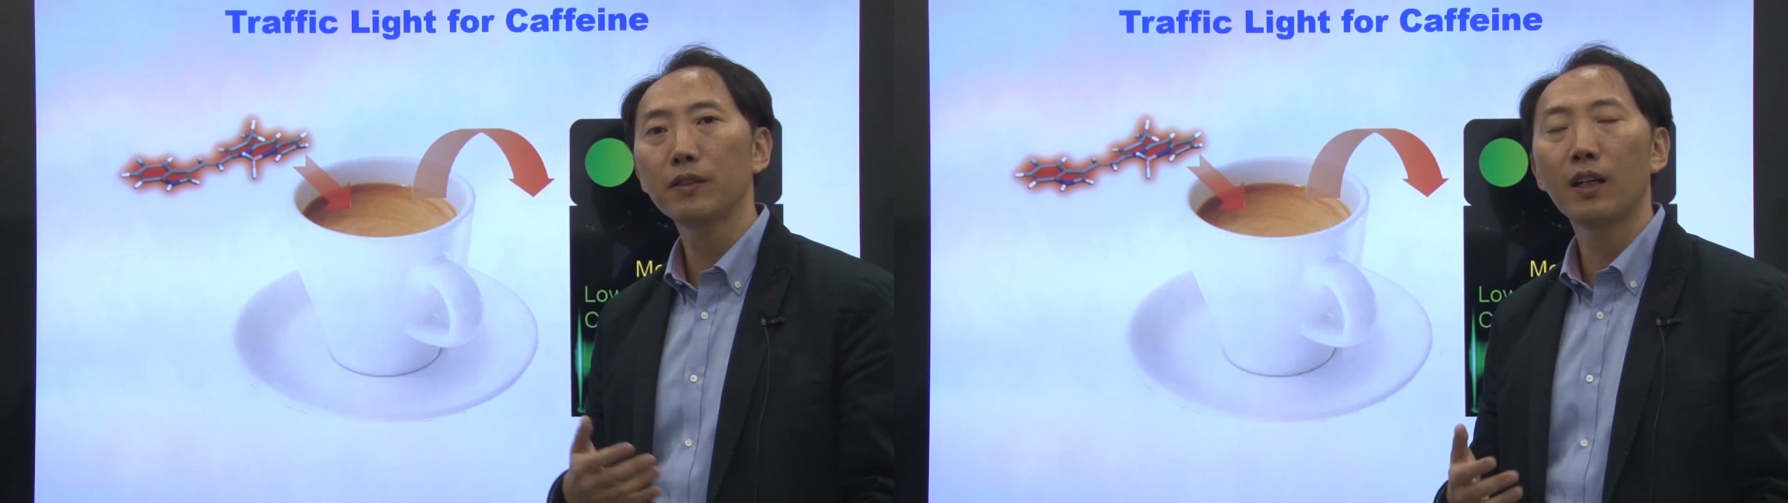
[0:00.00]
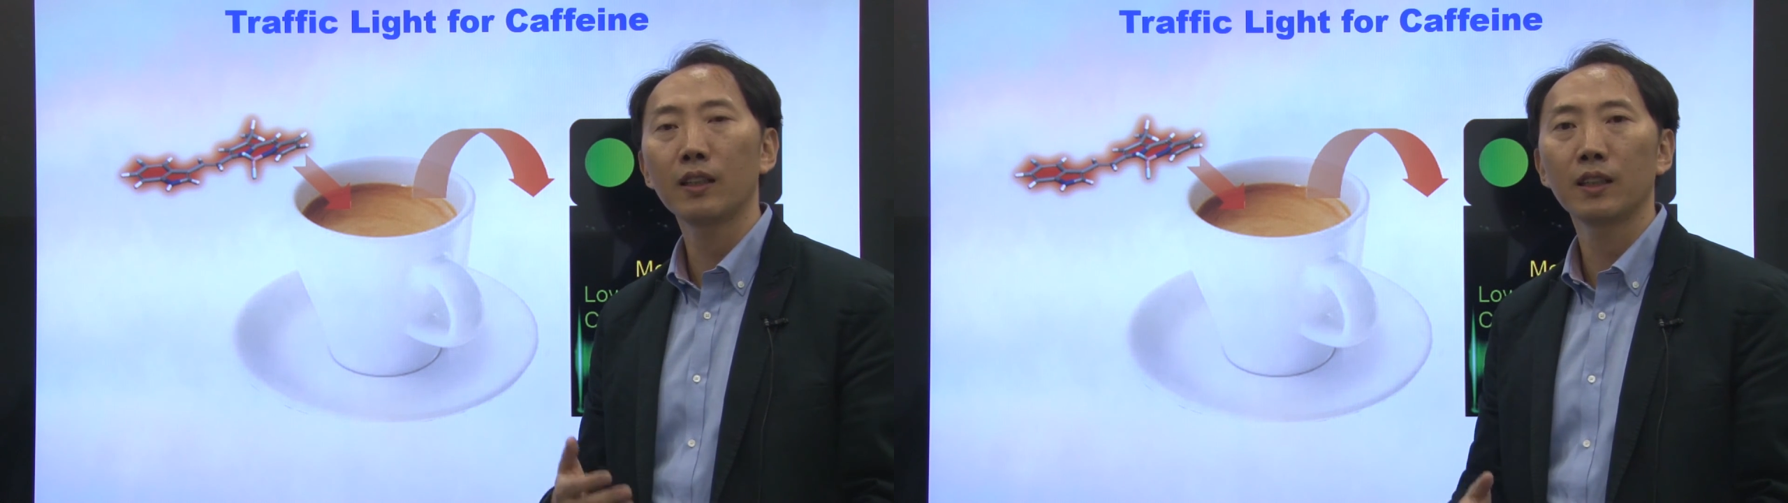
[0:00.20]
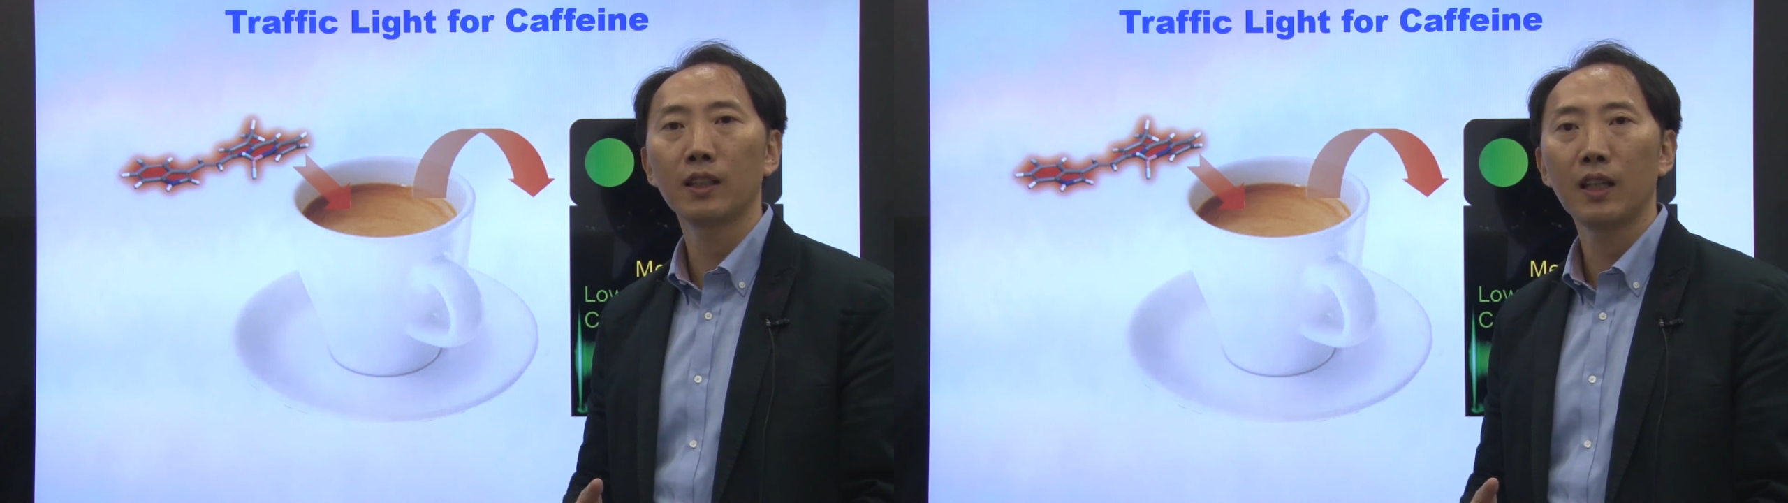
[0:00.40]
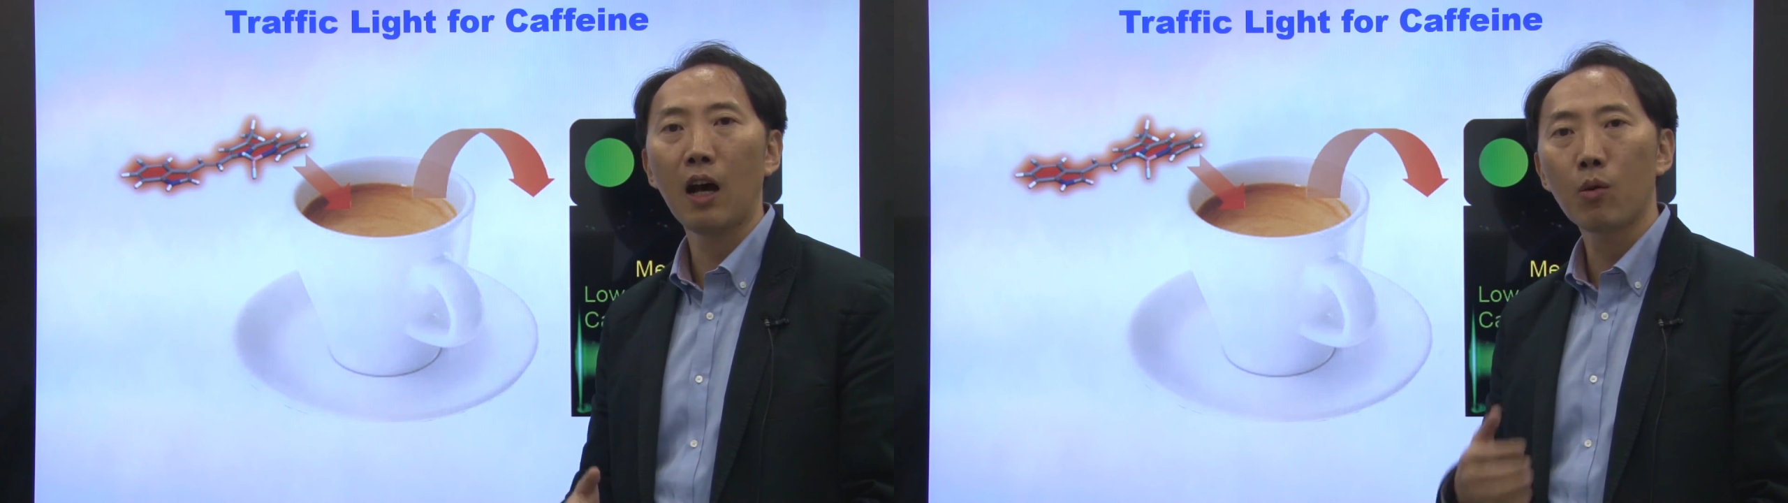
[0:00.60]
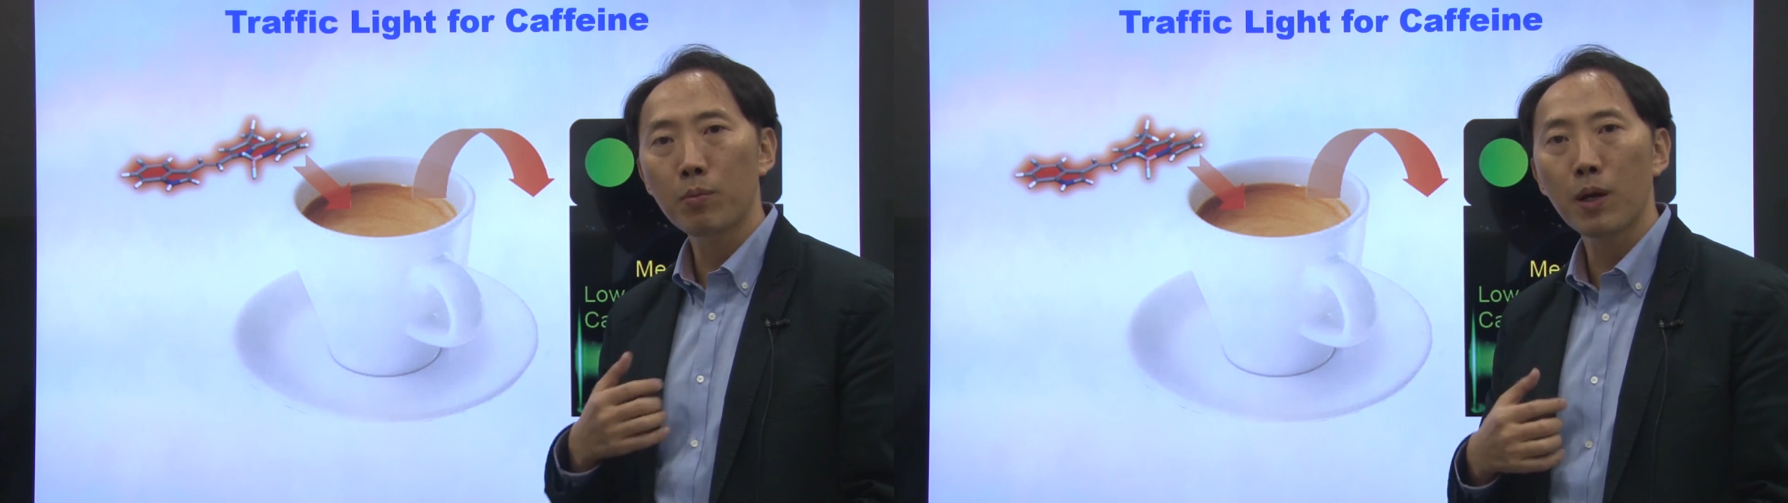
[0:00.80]

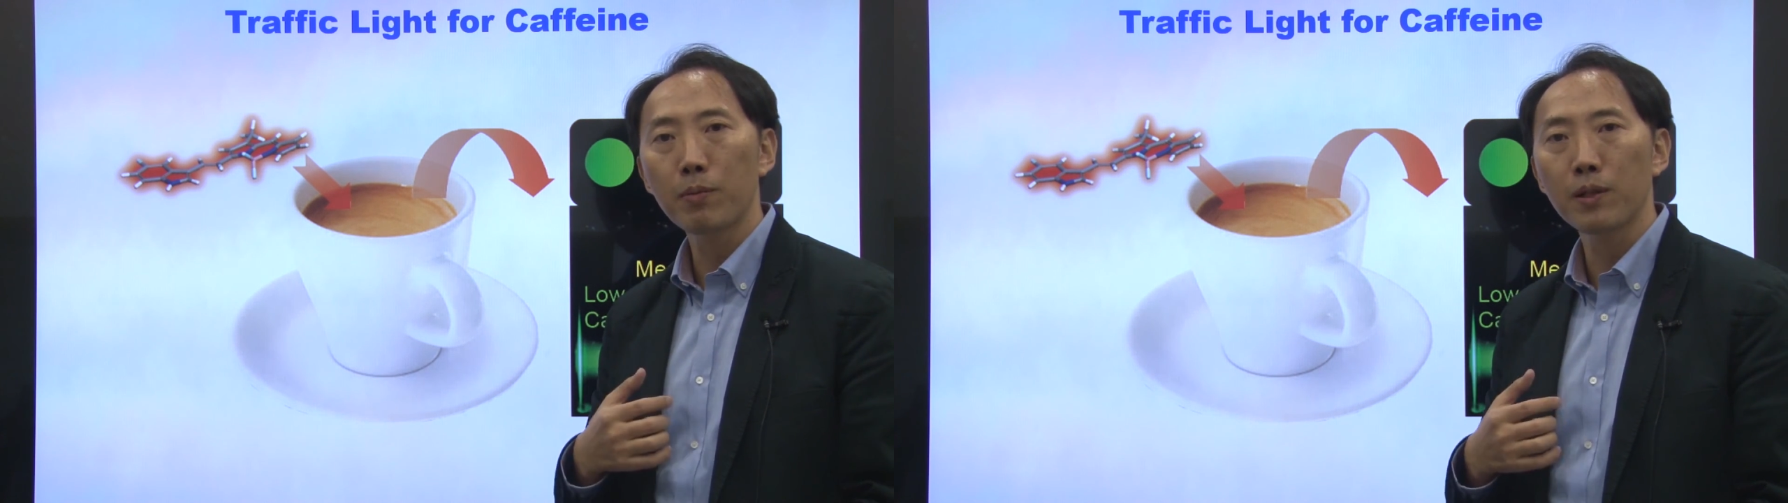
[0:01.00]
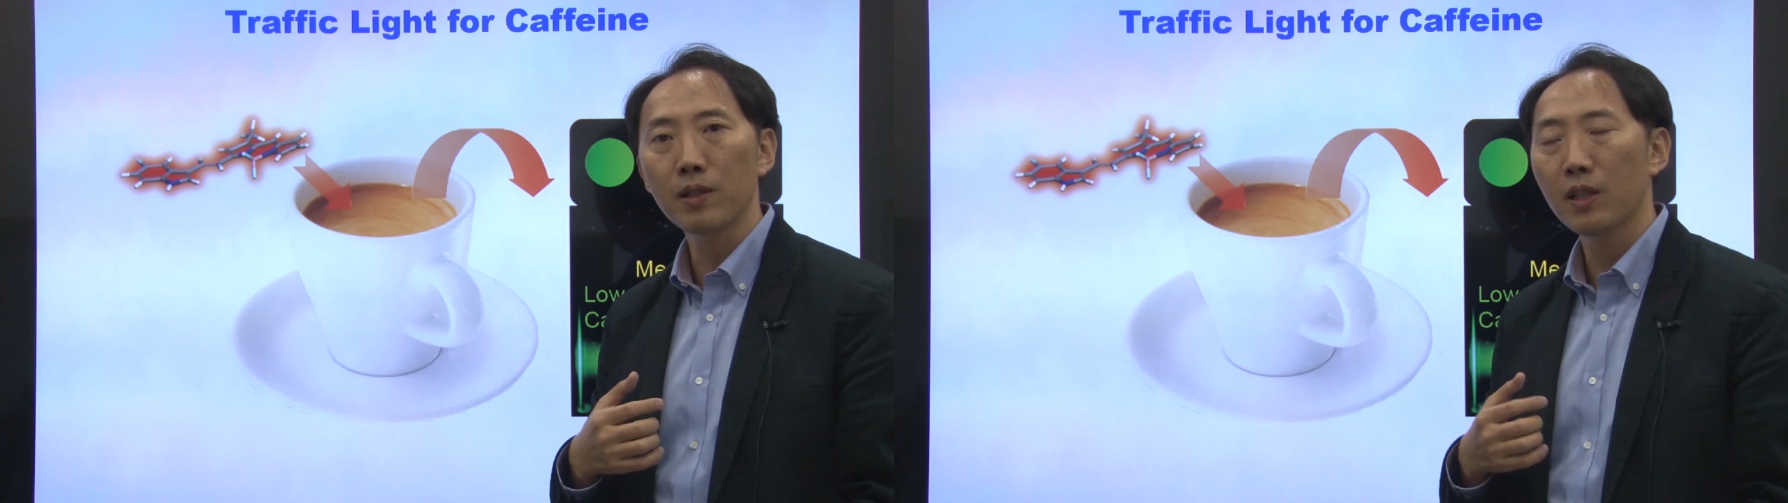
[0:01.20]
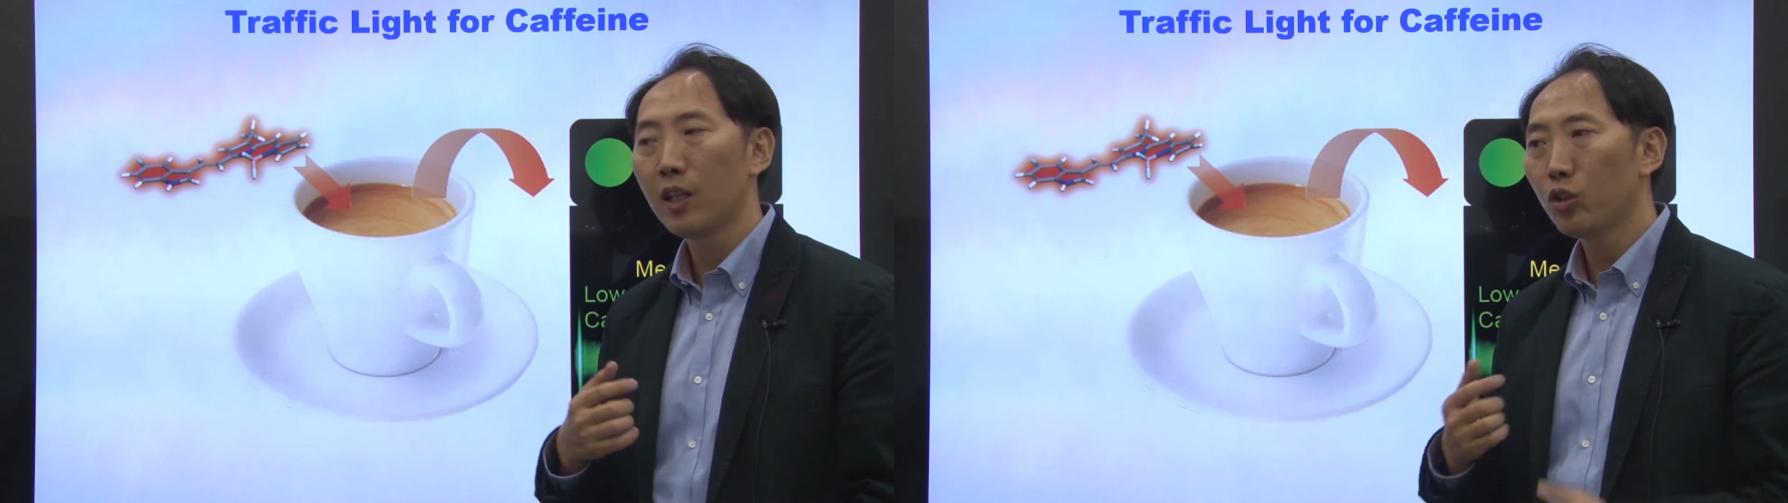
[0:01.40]
our purpose